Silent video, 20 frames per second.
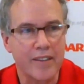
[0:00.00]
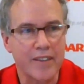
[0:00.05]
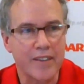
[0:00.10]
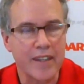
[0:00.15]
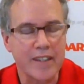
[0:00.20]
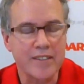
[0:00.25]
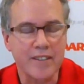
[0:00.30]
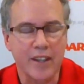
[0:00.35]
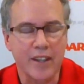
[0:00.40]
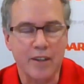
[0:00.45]

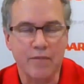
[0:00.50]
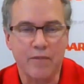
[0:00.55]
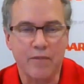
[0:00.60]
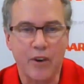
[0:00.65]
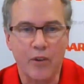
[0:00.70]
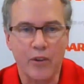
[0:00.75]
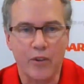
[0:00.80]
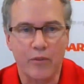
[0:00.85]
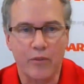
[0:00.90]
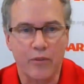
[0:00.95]
things like
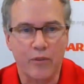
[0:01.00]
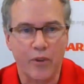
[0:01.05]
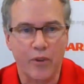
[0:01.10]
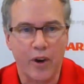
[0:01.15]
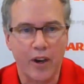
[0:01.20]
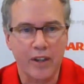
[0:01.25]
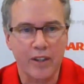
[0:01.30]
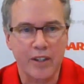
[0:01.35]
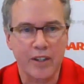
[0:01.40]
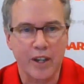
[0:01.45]
voter
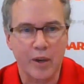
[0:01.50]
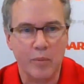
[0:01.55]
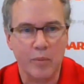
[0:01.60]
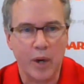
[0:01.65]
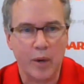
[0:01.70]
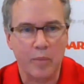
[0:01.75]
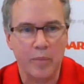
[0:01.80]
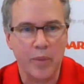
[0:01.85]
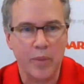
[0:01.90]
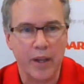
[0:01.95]
fraud come
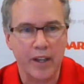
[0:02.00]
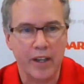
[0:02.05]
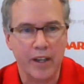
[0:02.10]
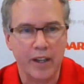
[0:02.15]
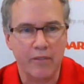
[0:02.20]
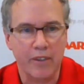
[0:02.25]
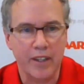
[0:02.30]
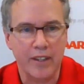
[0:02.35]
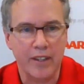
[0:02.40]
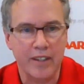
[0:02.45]
up and
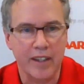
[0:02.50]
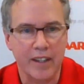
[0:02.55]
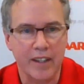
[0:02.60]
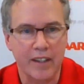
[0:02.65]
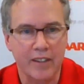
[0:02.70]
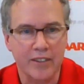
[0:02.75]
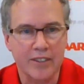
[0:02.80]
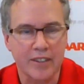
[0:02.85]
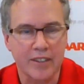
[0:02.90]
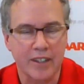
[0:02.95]
everything
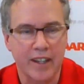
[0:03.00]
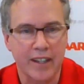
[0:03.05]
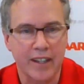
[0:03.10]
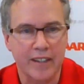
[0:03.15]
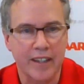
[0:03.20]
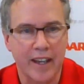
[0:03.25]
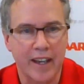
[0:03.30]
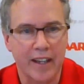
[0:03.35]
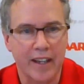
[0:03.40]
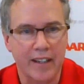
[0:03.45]
else like
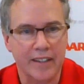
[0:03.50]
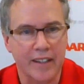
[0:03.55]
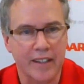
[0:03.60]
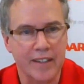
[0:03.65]
that,